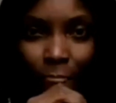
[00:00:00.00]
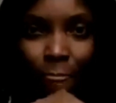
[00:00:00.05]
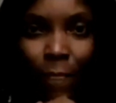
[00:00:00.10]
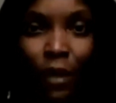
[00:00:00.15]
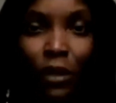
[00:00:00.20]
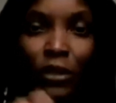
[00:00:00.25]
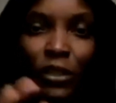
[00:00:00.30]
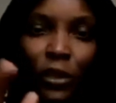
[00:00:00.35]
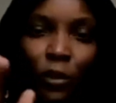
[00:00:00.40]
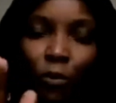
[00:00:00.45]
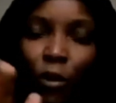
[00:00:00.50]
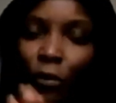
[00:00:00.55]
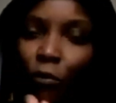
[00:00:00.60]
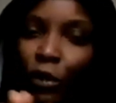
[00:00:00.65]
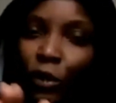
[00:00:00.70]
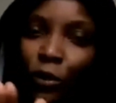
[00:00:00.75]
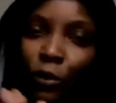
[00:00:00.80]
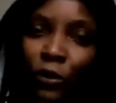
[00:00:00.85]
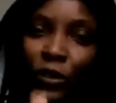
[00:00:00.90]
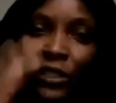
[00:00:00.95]
You see, when we
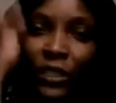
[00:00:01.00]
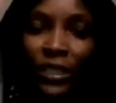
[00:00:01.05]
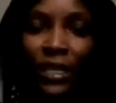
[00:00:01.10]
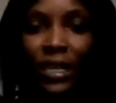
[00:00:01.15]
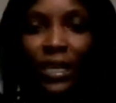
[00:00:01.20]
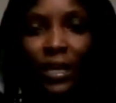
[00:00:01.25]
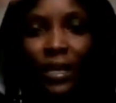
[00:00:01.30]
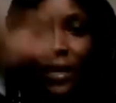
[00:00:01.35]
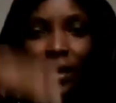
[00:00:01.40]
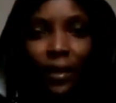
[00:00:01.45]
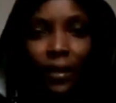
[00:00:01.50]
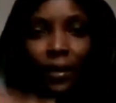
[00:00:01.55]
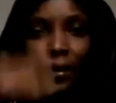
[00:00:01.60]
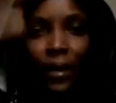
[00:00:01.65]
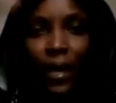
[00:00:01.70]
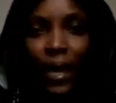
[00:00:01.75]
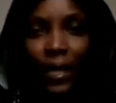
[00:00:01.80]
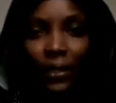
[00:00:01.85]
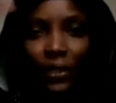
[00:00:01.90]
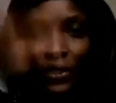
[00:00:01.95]
don't see
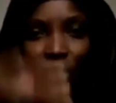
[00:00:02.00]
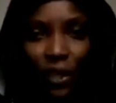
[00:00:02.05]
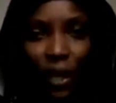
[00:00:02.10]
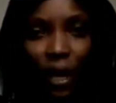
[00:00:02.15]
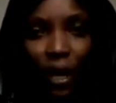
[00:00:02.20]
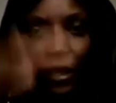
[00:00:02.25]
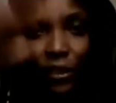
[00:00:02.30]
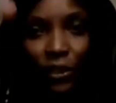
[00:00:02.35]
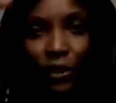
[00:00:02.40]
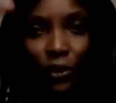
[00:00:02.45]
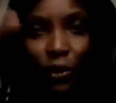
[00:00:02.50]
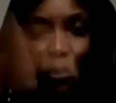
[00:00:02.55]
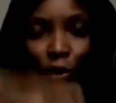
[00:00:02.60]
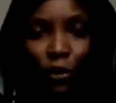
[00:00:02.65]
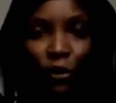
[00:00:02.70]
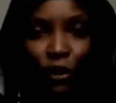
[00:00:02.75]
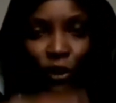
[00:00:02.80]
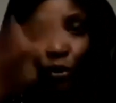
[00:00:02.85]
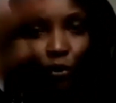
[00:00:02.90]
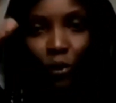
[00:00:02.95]
EndSARS
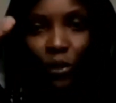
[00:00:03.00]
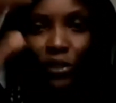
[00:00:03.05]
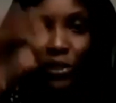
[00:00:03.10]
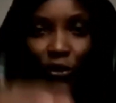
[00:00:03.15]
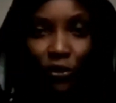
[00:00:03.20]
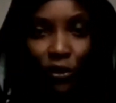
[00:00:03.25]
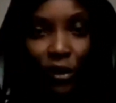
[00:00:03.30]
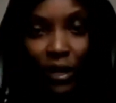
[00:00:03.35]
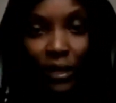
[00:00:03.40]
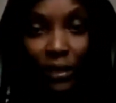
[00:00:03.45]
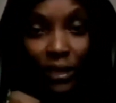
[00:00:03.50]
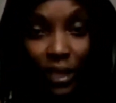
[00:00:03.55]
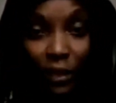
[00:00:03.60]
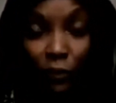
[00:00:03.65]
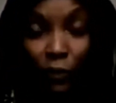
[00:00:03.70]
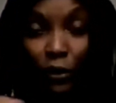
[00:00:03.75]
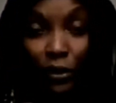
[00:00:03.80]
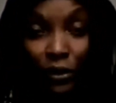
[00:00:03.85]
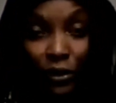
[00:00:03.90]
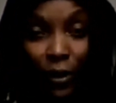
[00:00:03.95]
on the Twitter trend, take
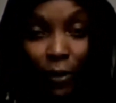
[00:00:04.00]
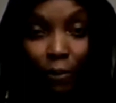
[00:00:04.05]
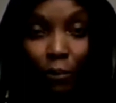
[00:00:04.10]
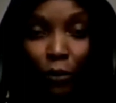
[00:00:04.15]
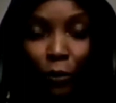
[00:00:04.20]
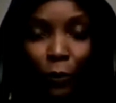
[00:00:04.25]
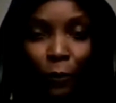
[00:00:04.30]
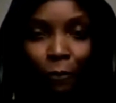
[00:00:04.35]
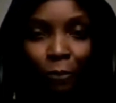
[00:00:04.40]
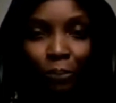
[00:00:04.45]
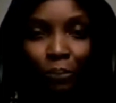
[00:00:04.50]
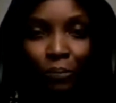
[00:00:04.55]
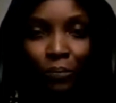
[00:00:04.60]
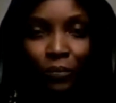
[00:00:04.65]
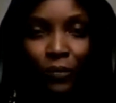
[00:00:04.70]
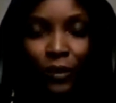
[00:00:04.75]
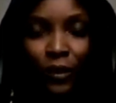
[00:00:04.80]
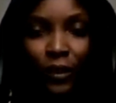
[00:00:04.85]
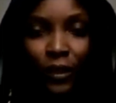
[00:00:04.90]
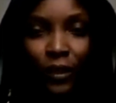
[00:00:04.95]
for example,
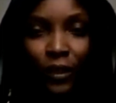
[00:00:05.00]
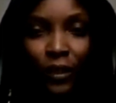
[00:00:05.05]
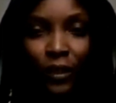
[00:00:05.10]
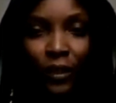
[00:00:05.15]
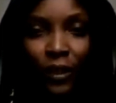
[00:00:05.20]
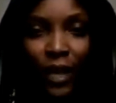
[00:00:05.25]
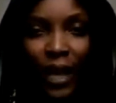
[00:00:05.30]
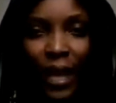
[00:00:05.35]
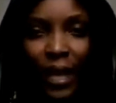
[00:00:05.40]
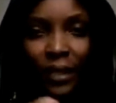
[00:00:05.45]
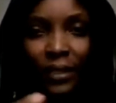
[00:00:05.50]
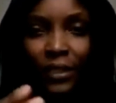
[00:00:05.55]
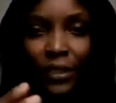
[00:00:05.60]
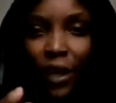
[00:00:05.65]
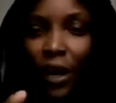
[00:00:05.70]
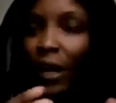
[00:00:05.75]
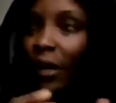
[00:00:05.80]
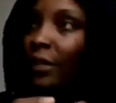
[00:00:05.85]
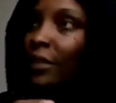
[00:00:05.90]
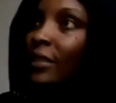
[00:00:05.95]

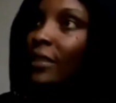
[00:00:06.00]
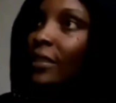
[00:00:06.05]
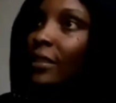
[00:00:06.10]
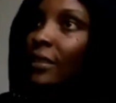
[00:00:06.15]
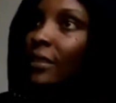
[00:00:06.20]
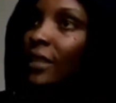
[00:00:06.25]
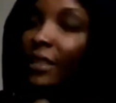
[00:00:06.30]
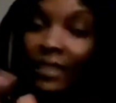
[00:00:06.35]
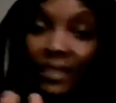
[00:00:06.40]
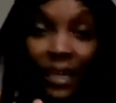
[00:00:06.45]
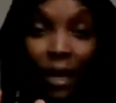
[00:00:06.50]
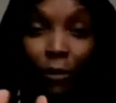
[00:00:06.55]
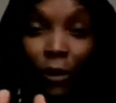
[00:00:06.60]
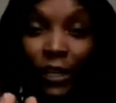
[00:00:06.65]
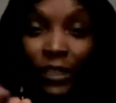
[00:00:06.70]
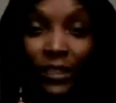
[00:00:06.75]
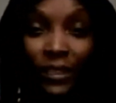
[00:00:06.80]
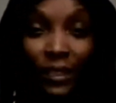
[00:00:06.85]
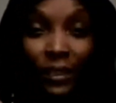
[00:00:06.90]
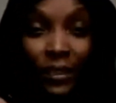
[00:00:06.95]
EndSARS, this is how I
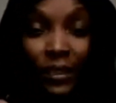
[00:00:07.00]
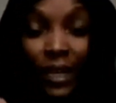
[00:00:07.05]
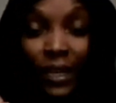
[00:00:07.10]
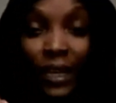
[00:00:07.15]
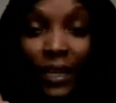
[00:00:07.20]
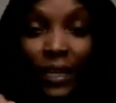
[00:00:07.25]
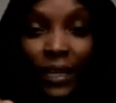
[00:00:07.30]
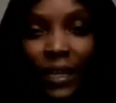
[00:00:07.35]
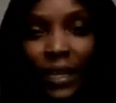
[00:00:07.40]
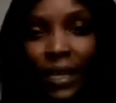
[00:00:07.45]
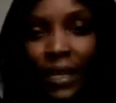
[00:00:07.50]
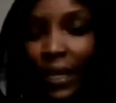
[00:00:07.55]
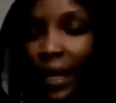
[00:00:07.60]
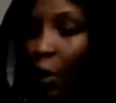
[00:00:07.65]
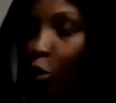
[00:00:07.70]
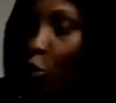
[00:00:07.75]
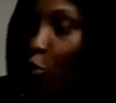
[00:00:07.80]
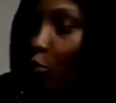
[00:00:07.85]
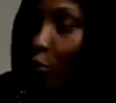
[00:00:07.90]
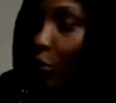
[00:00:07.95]
see it, it's like a key
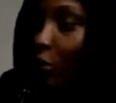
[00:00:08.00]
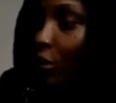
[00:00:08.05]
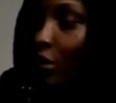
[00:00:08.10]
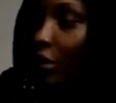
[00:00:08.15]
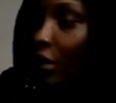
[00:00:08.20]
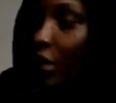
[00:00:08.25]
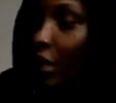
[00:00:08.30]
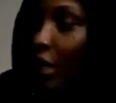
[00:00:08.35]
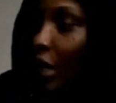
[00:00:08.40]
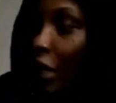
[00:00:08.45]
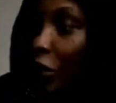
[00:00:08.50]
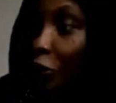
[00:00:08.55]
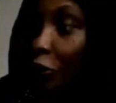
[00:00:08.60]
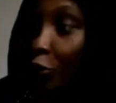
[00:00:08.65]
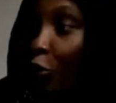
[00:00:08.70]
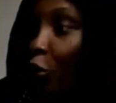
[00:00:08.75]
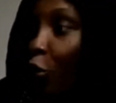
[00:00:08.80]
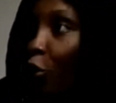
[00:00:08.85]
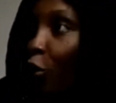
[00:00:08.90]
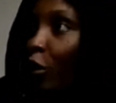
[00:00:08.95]
that opened a
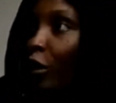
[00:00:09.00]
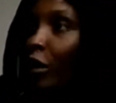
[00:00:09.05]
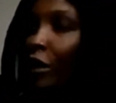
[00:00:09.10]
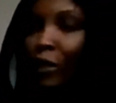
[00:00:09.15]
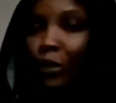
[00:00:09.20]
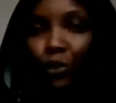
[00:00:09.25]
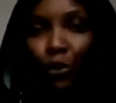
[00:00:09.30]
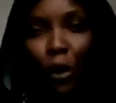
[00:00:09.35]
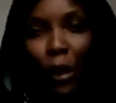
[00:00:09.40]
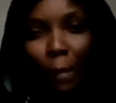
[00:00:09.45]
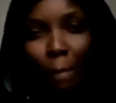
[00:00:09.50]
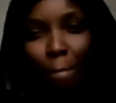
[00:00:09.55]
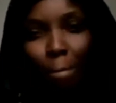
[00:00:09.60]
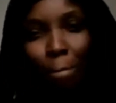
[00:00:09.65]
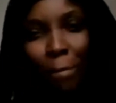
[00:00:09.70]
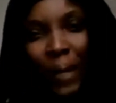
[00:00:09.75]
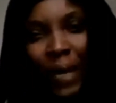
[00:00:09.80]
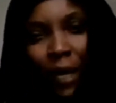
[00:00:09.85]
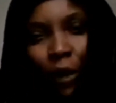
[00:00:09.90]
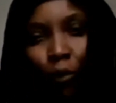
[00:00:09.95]
door to a
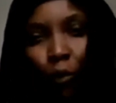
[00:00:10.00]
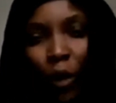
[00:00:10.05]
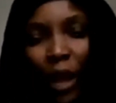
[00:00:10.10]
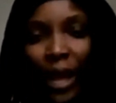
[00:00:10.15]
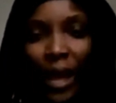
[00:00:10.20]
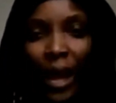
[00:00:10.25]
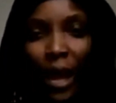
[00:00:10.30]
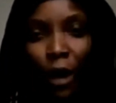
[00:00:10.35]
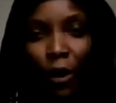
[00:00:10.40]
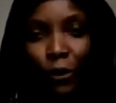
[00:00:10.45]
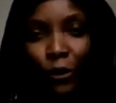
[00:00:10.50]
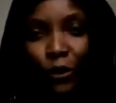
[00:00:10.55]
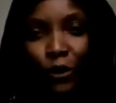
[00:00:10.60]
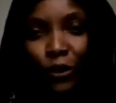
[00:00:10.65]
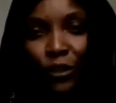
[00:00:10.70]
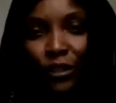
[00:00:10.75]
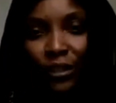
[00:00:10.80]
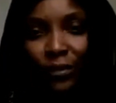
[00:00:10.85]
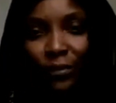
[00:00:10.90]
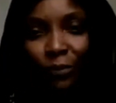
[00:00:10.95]
big
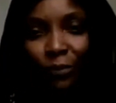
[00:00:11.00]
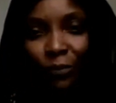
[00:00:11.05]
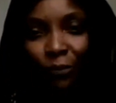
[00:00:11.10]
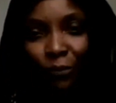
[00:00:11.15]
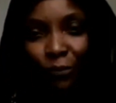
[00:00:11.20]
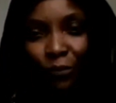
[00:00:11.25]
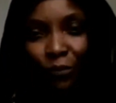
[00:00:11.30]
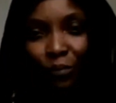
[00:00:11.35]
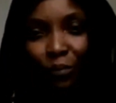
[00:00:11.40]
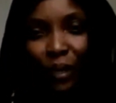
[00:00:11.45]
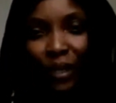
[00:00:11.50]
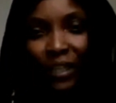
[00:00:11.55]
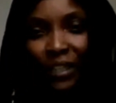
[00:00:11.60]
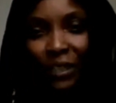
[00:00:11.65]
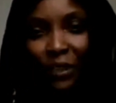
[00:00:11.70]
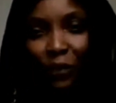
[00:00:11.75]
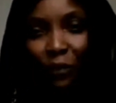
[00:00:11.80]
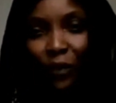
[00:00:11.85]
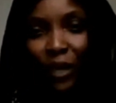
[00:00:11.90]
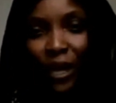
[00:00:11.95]
warehouse. Hmm?
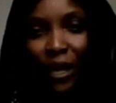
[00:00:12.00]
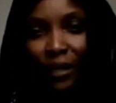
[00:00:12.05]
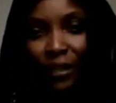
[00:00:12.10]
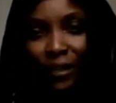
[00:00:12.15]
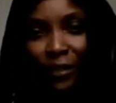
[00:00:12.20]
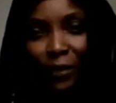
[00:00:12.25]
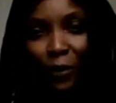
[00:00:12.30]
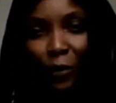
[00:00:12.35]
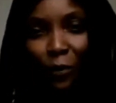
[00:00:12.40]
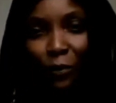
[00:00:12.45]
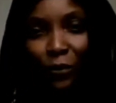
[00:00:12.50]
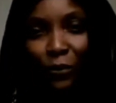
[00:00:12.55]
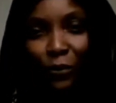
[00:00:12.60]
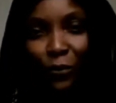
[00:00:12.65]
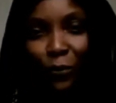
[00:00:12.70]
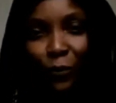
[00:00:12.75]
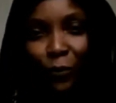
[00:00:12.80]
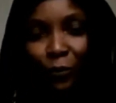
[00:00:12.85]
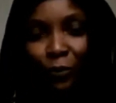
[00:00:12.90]
Palliative gang, come through.